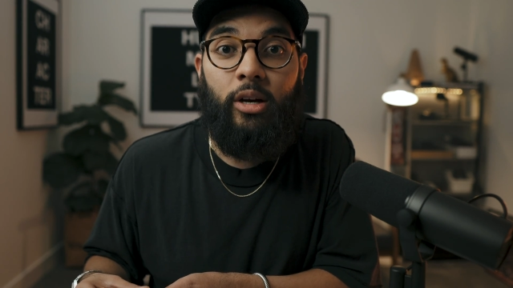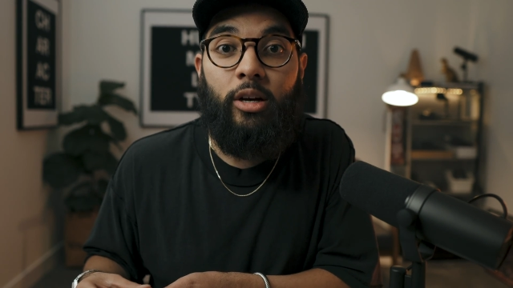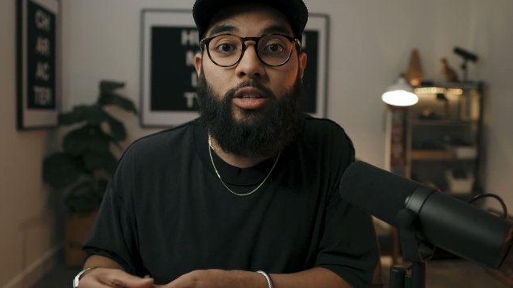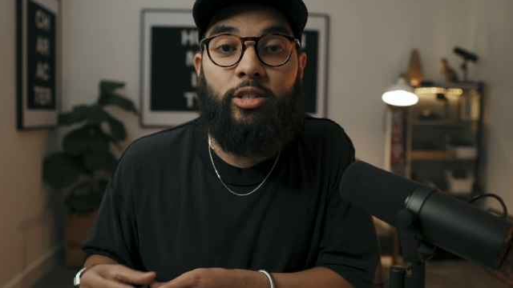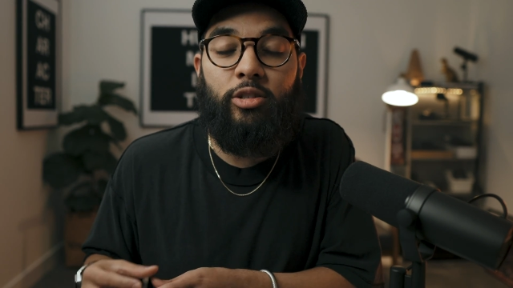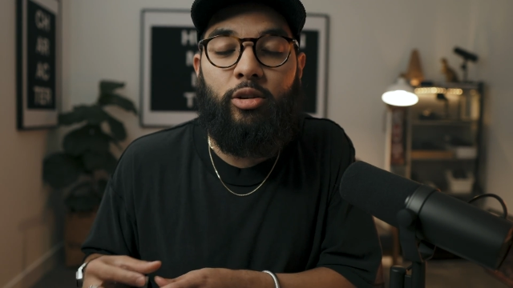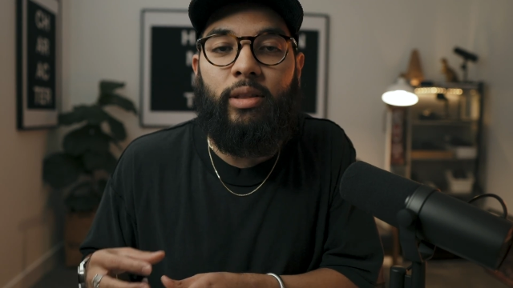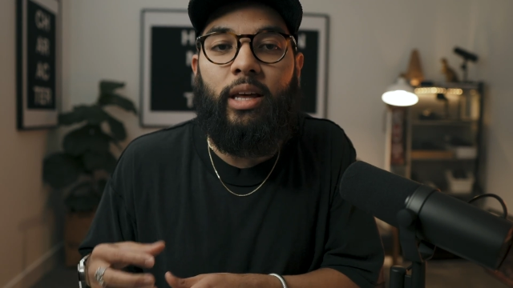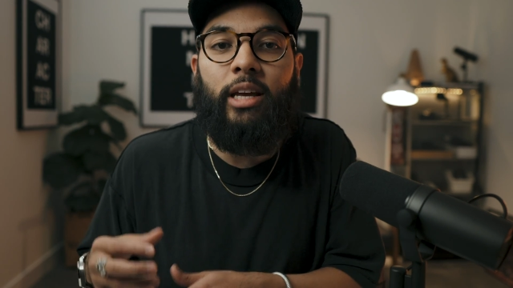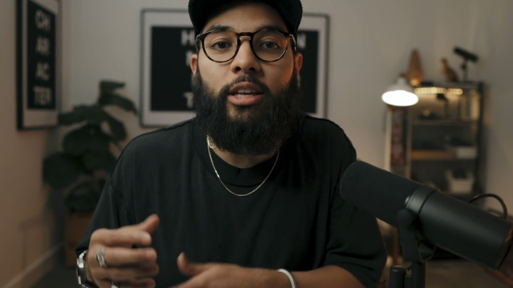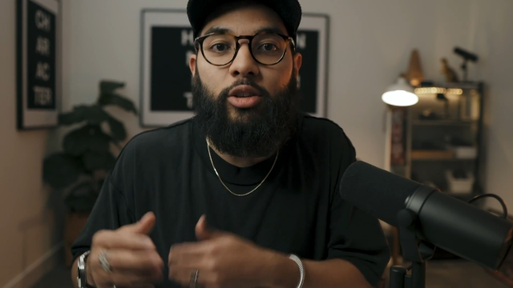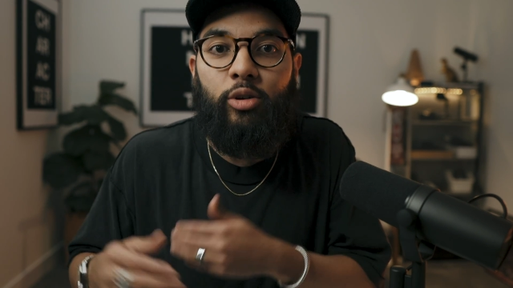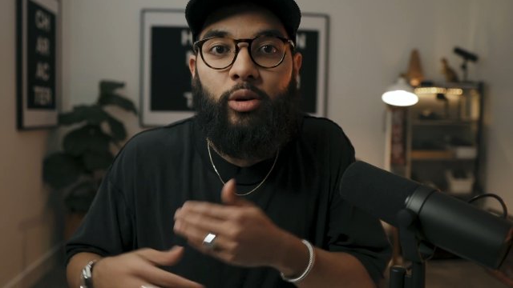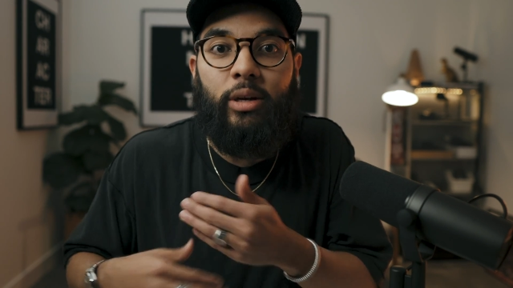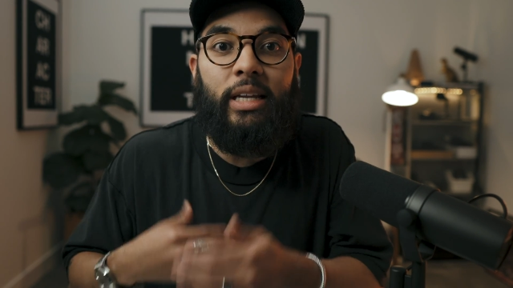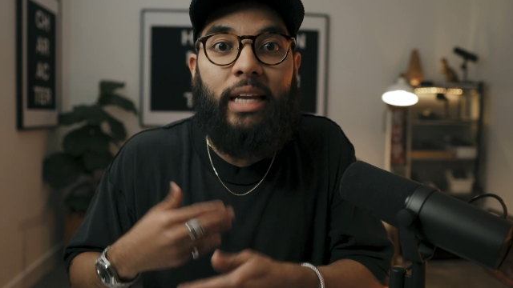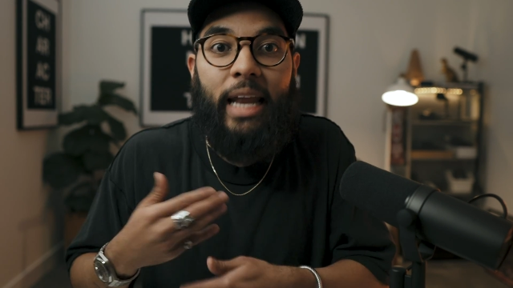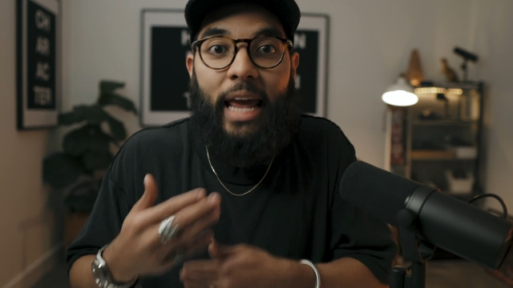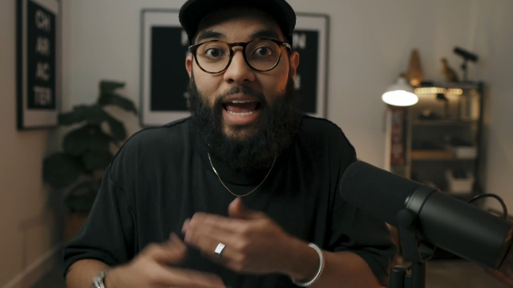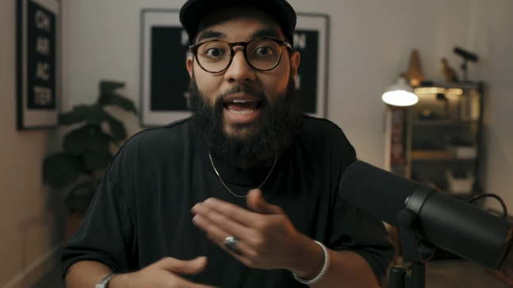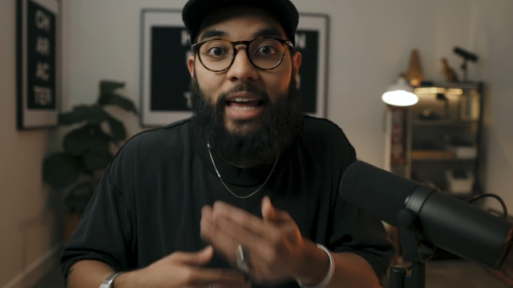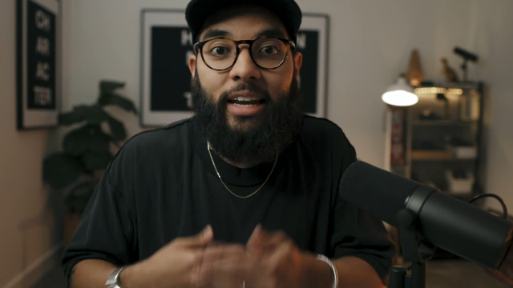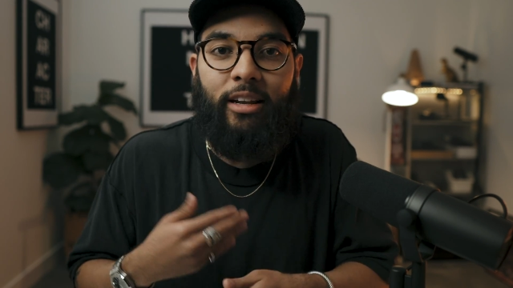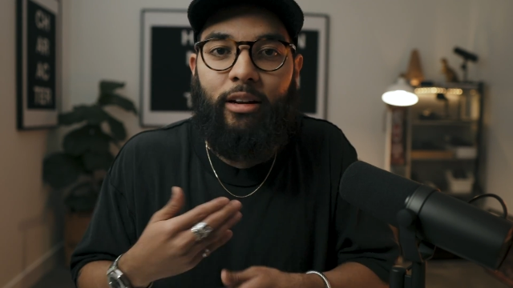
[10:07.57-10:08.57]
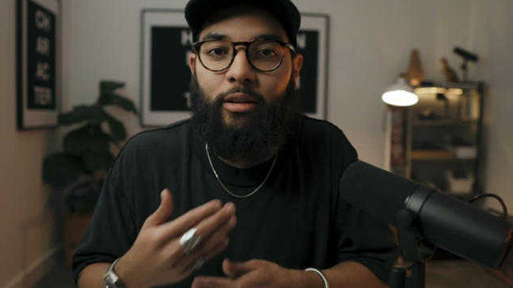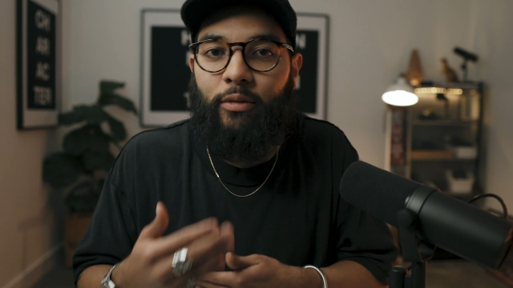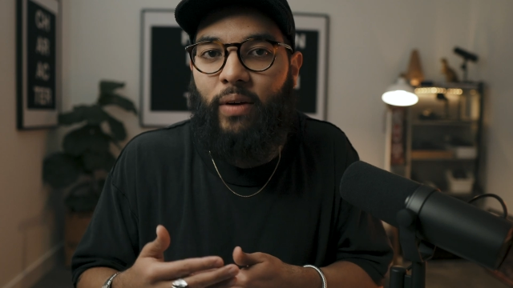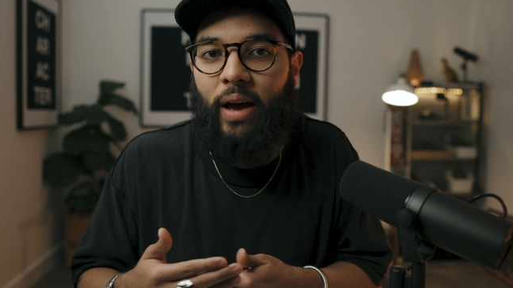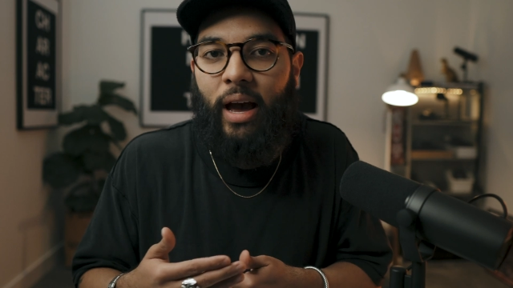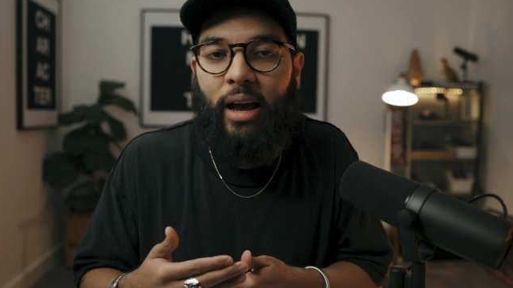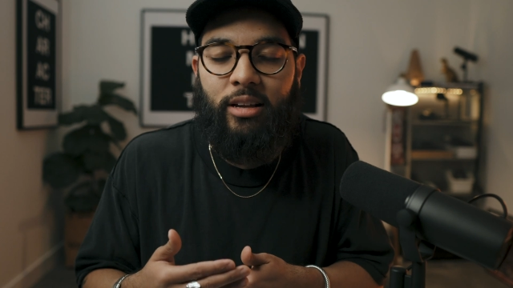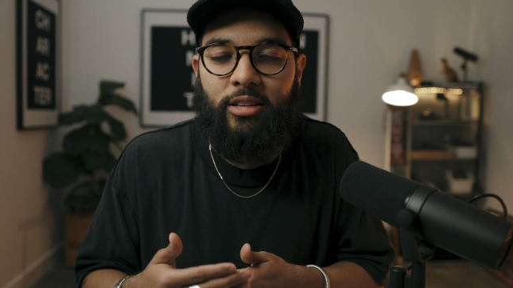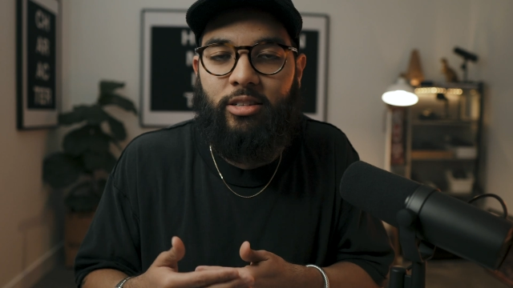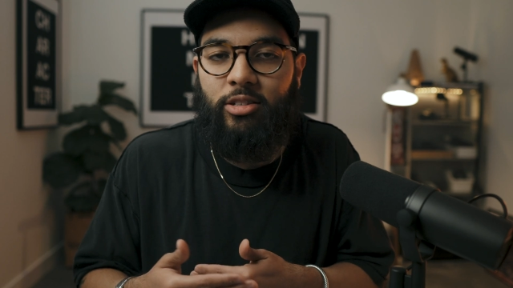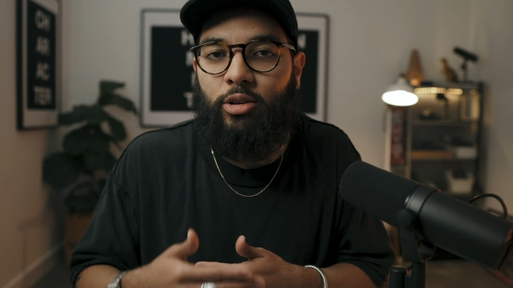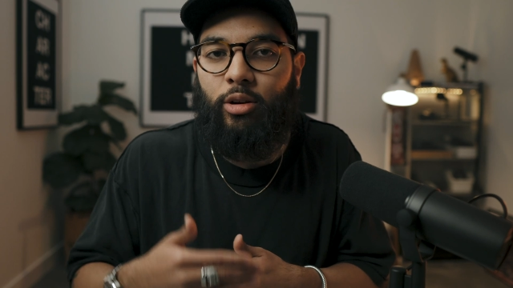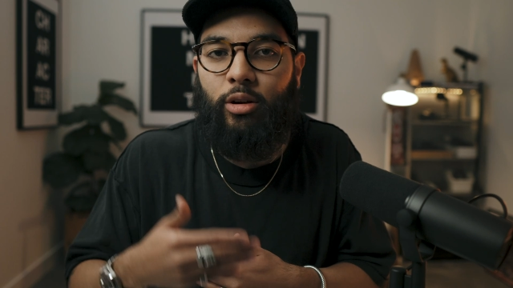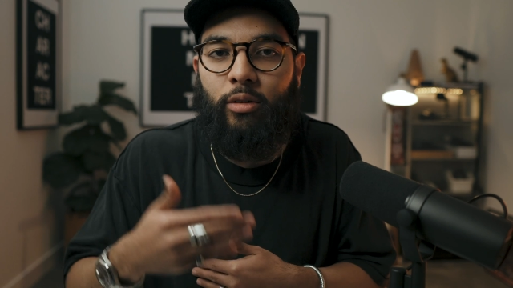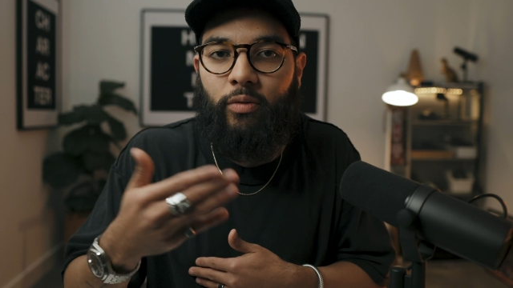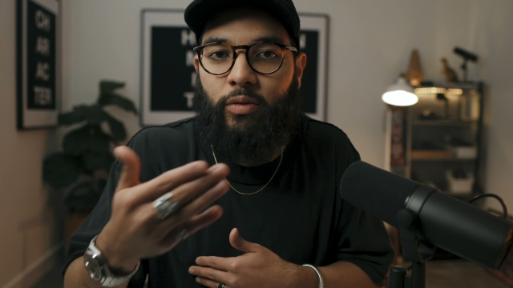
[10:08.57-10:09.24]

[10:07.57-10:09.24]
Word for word: so that you can edit faster.